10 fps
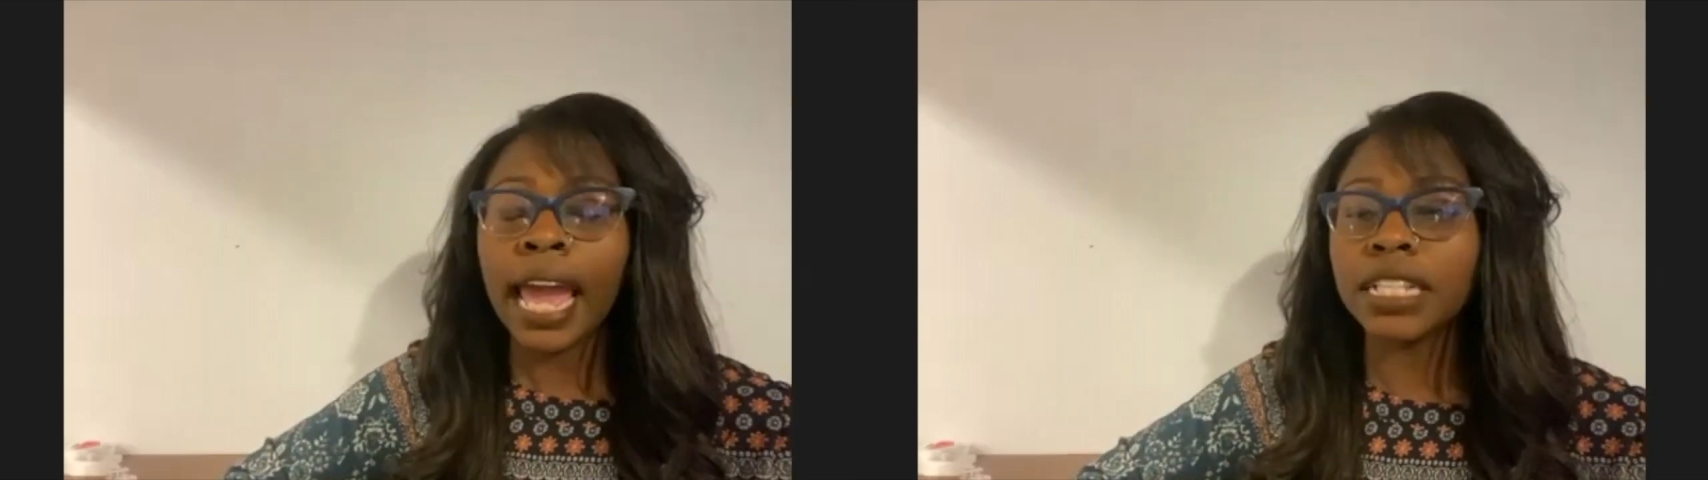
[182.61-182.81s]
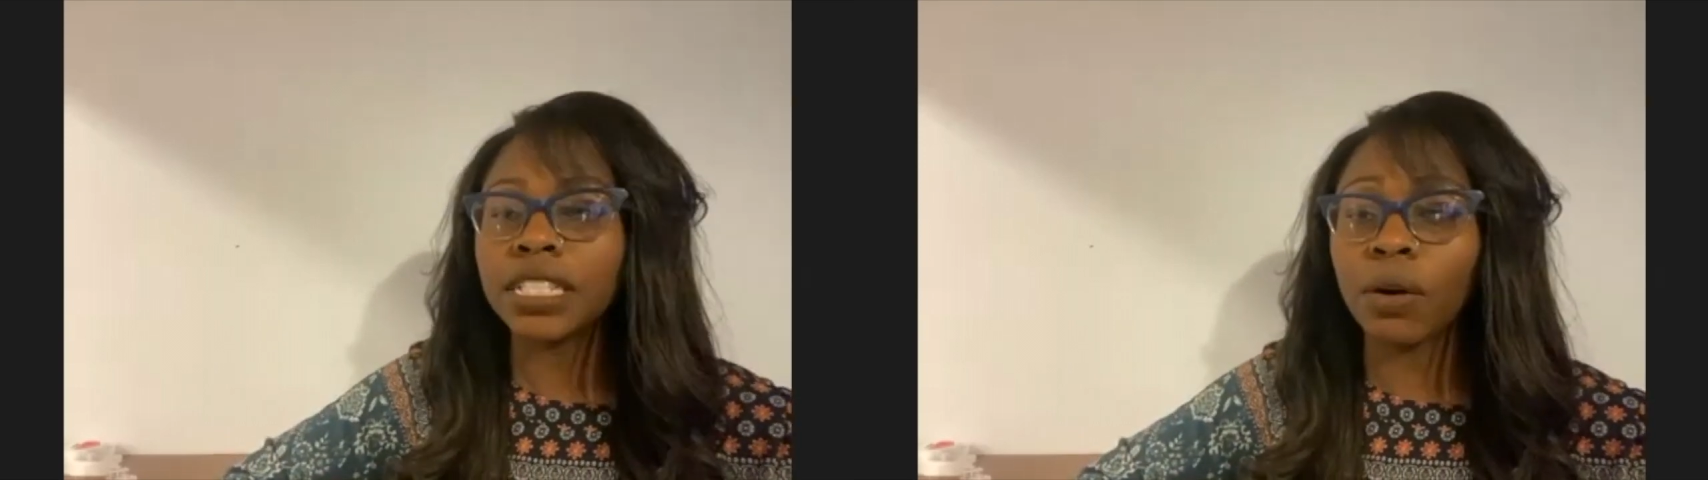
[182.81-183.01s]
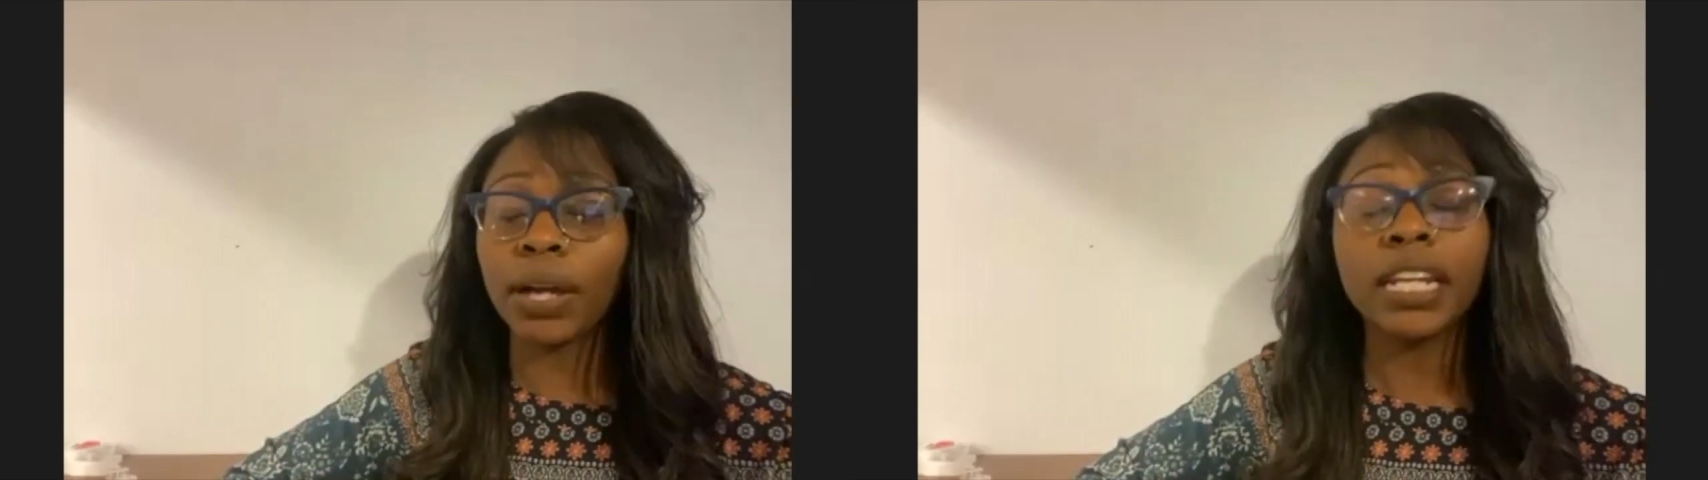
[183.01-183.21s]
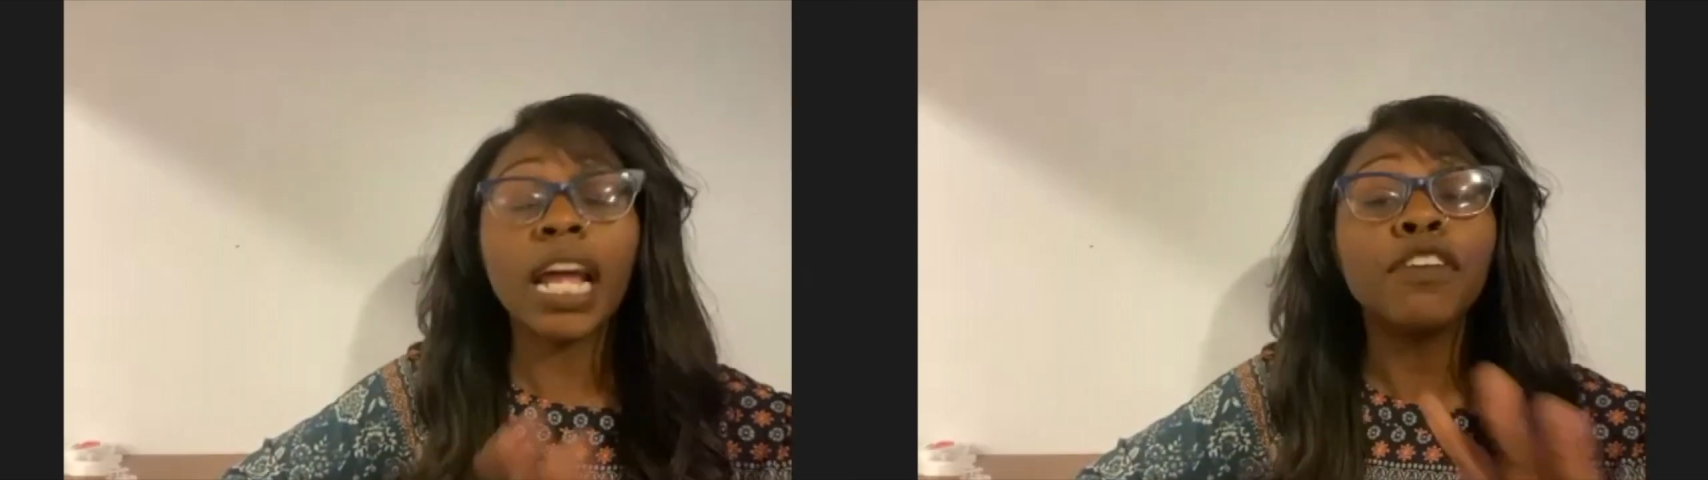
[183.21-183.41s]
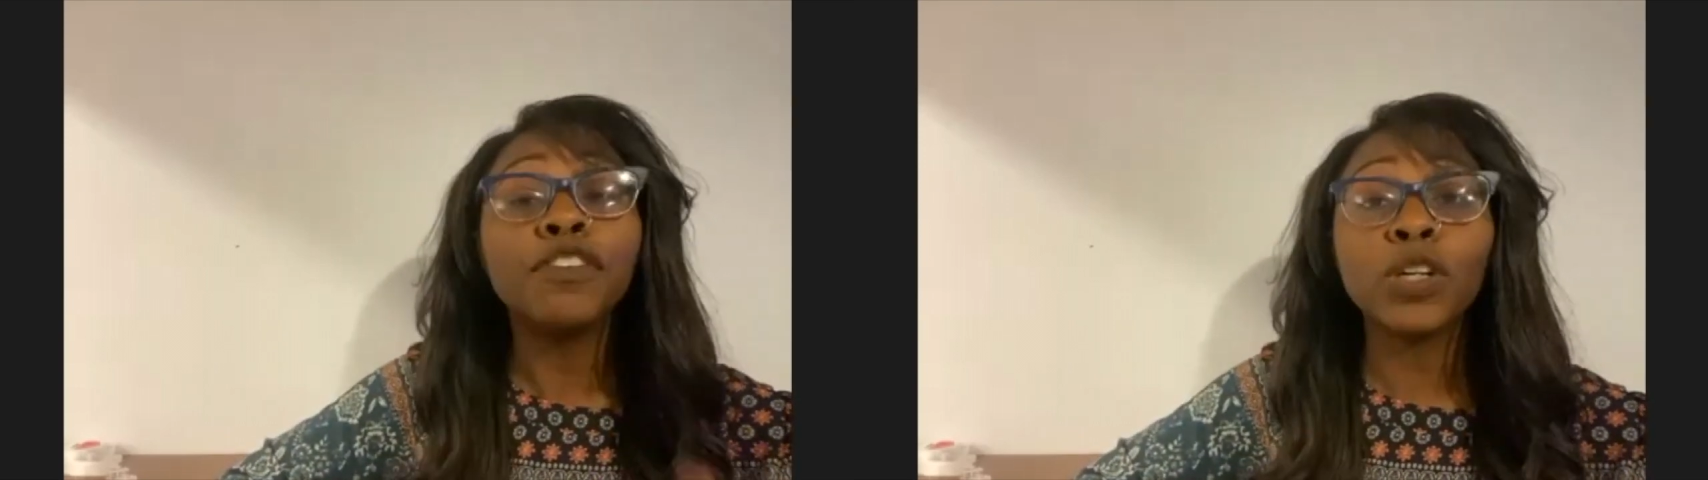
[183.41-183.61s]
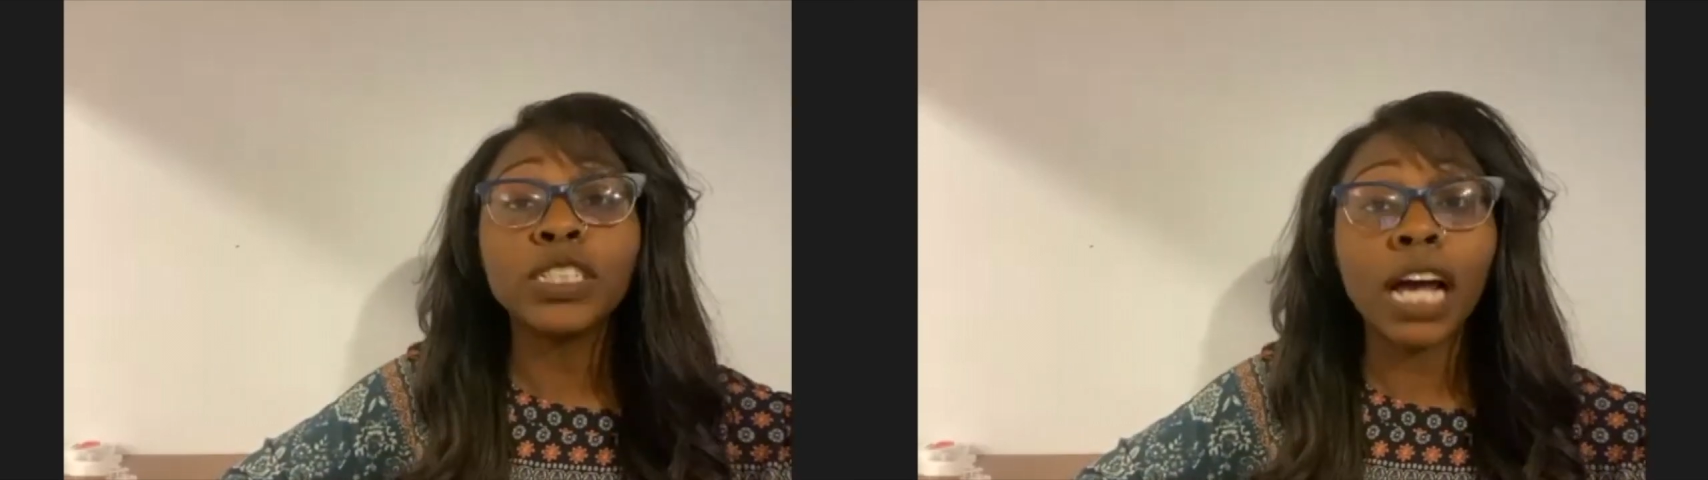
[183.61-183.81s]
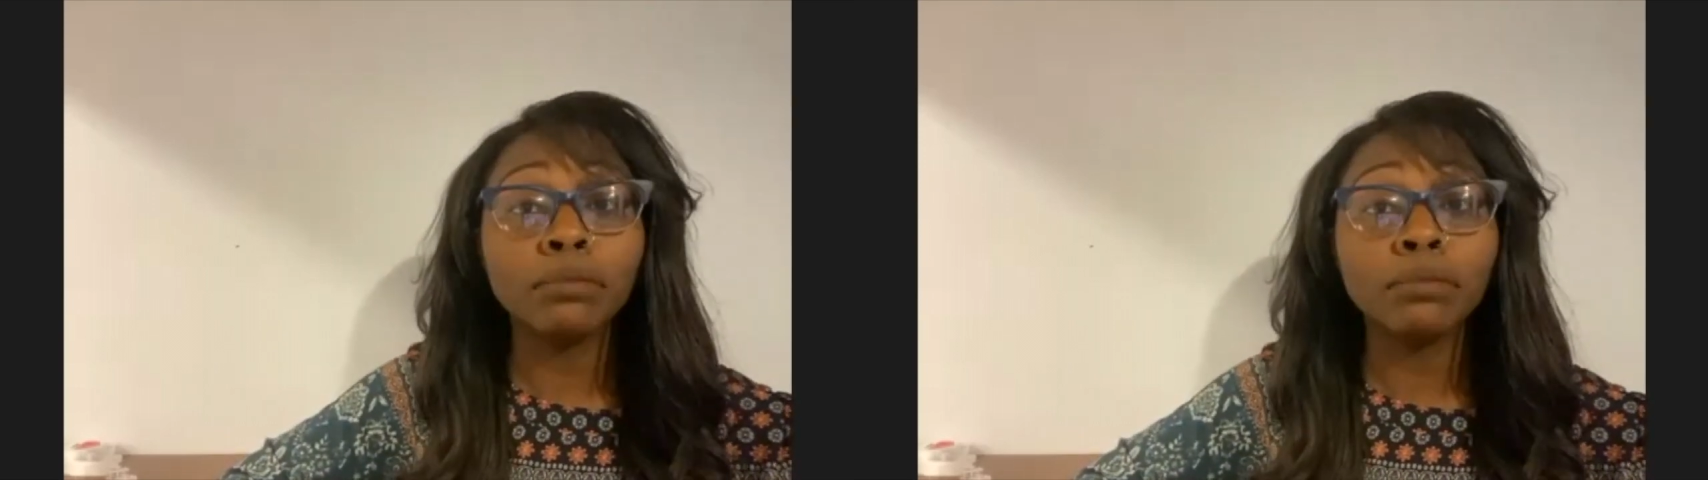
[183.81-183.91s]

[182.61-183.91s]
And so I did have a full-time